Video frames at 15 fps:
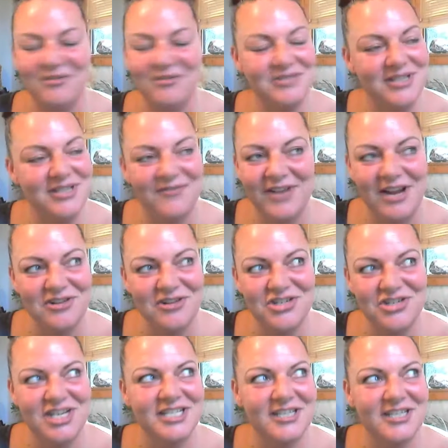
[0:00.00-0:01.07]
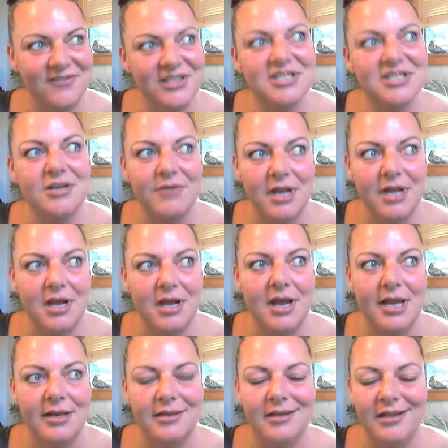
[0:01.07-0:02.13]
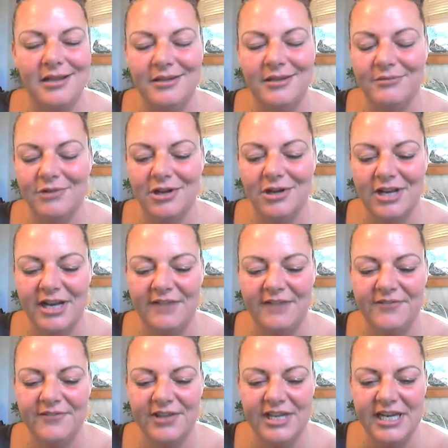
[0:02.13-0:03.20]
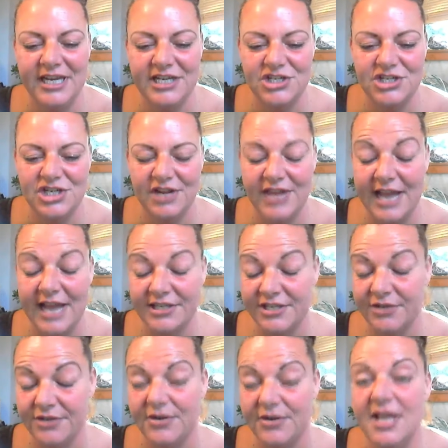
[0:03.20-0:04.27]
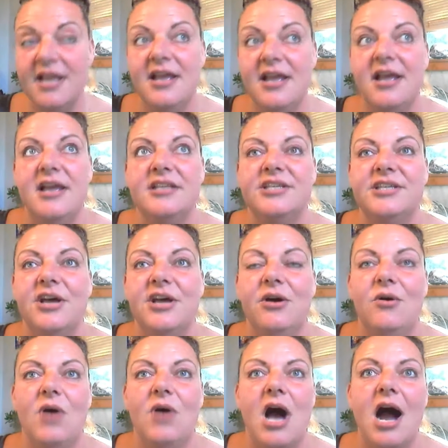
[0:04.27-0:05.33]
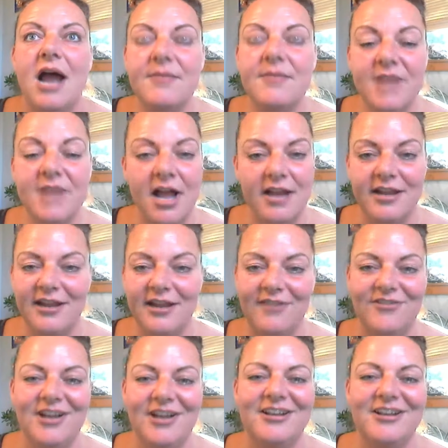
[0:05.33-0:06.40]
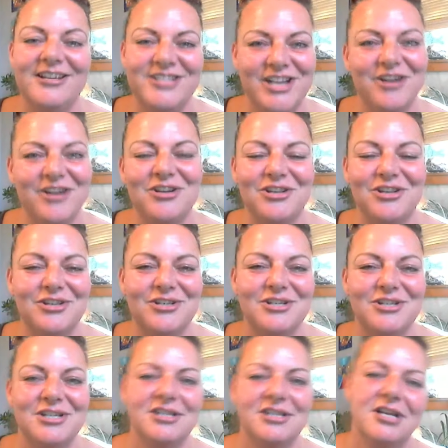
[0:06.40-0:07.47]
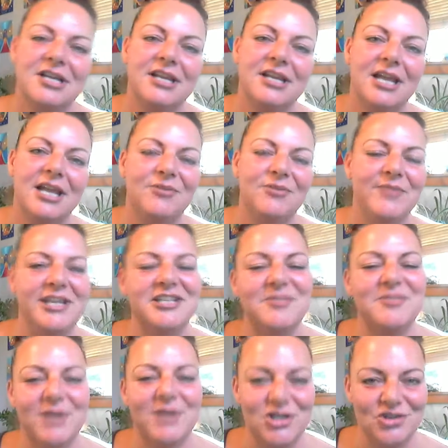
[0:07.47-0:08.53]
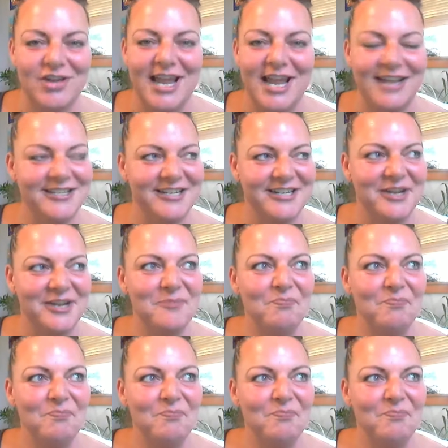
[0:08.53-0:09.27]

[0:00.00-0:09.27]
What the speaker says: different energy and stuff that's going on in the world. And I feel the need to share that too. So I'm Cheryl labeled me the spiritual gangsta.